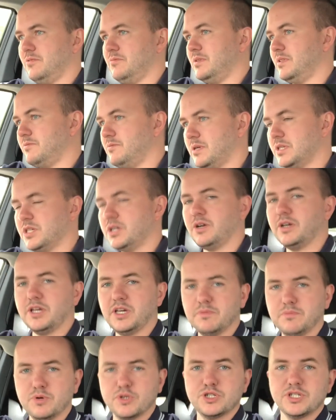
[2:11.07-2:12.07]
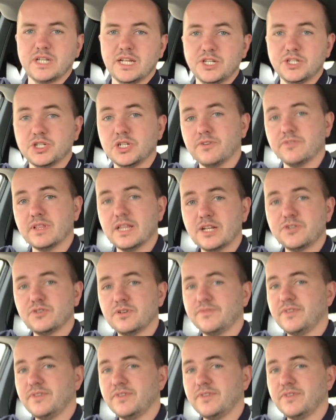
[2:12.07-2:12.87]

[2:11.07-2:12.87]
whether we're talking combustion engine or electric